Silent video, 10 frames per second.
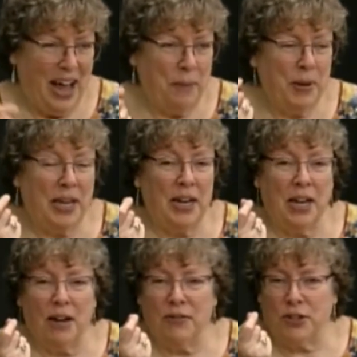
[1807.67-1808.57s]

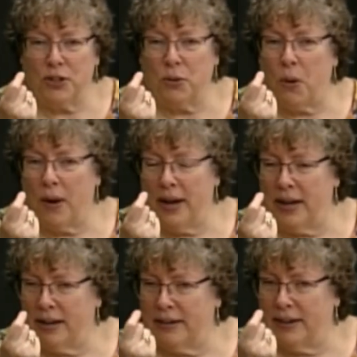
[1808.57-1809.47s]
beginning of a story
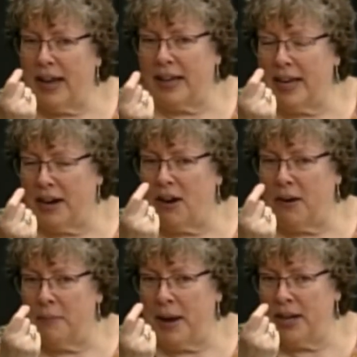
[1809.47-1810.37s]
to get
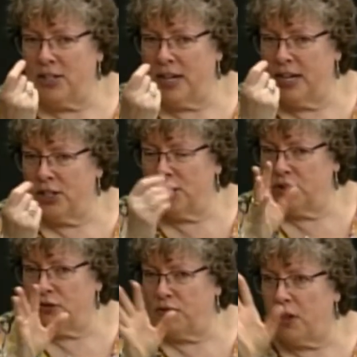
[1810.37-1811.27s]
our
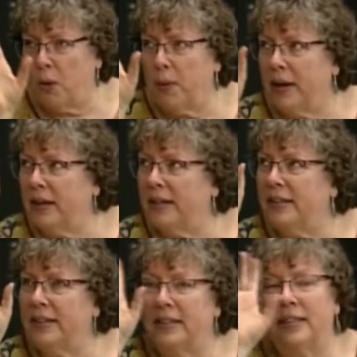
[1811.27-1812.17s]
imaginations flowing
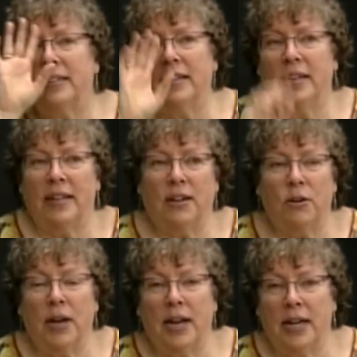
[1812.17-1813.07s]
and
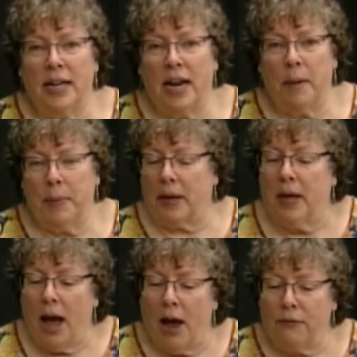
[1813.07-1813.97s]
creating an epic.
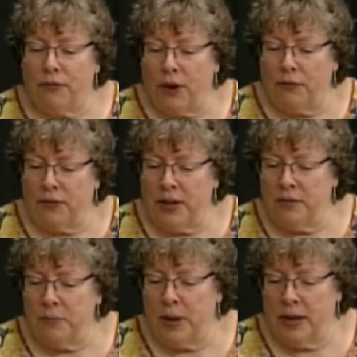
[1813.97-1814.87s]
A friend
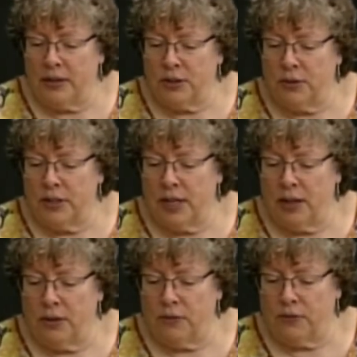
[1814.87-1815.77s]
of mine, a
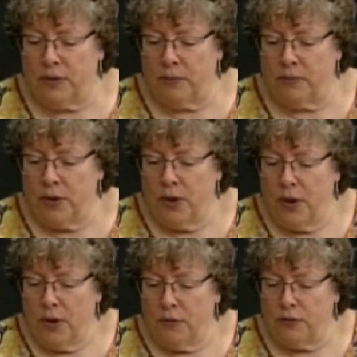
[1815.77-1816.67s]
storyteller from
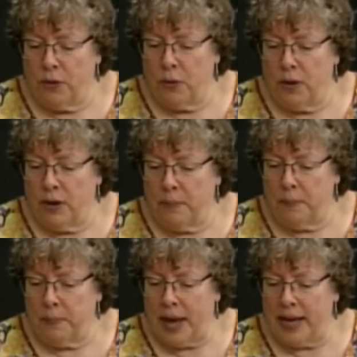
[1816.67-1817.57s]
Florida,
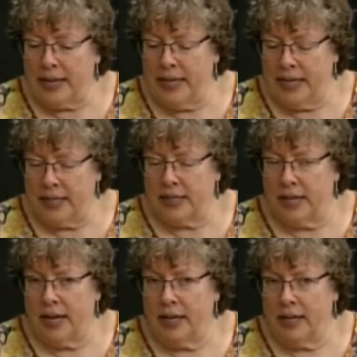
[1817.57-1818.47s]
Pat Neese,
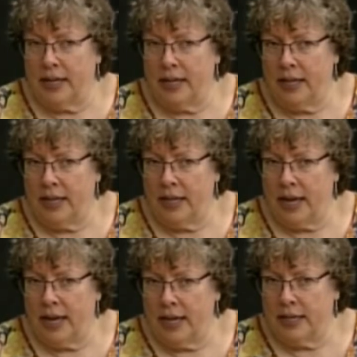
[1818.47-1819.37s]

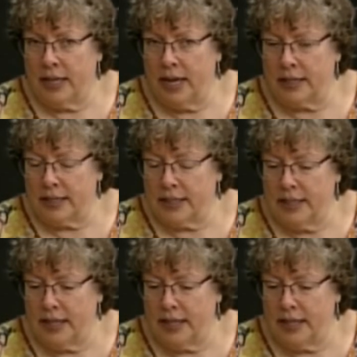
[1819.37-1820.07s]
Nease,